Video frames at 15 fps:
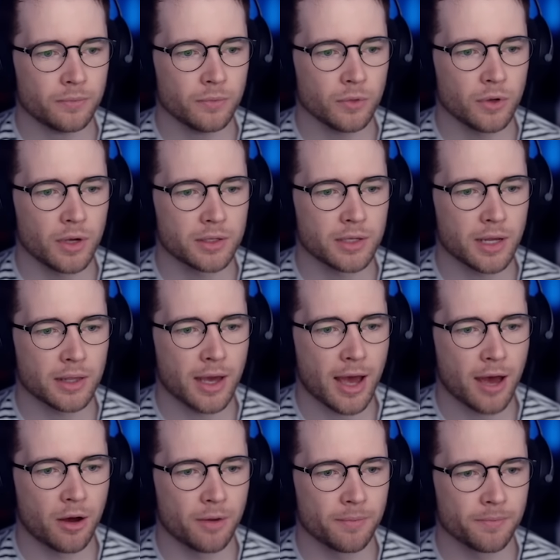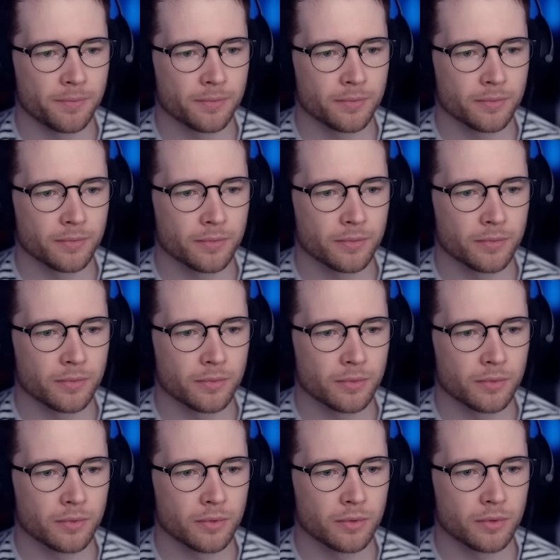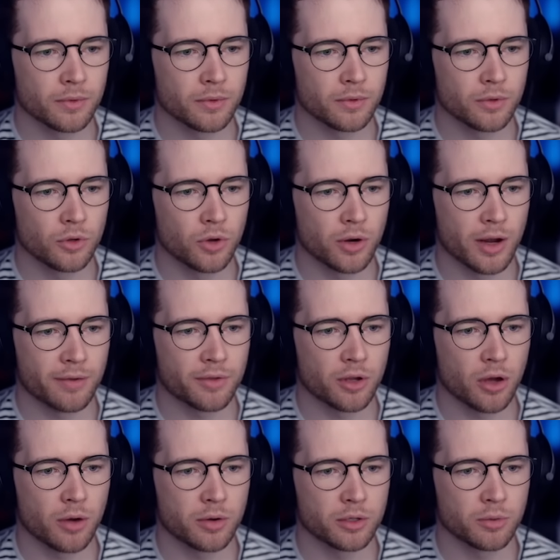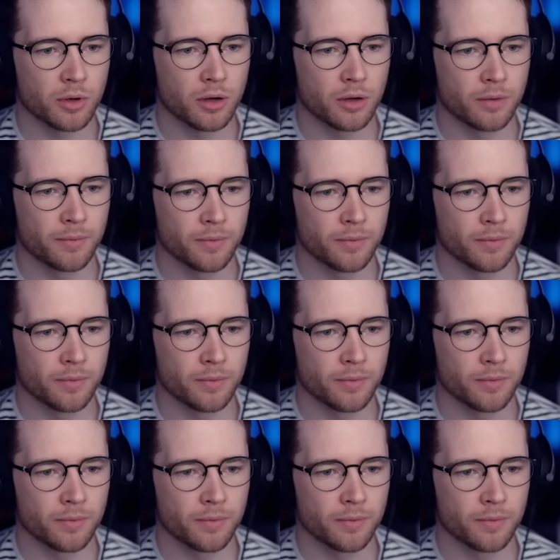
Let's take that out. You're going to have to go as well.